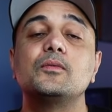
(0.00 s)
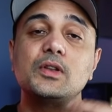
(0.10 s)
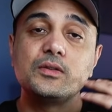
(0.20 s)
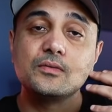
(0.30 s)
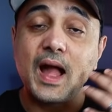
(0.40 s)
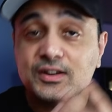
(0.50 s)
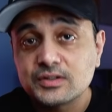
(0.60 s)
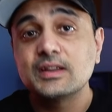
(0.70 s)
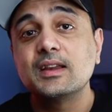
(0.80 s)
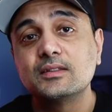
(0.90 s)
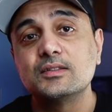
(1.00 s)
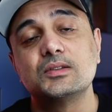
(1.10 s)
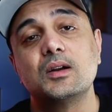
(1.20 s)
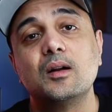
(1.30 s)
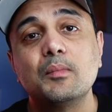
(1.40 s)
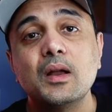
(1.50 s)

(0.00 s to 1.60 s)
when you actually get the job,